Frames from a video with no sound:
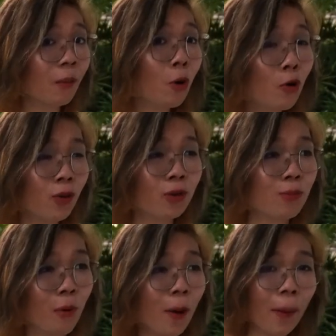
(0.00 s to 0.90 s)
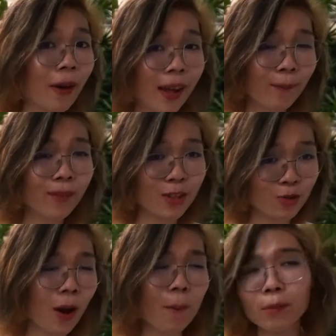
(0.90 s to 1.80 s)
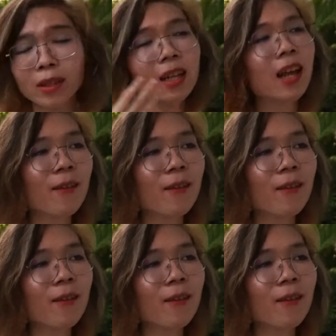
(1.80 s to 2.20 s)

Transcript: movie was more about him than Trump, but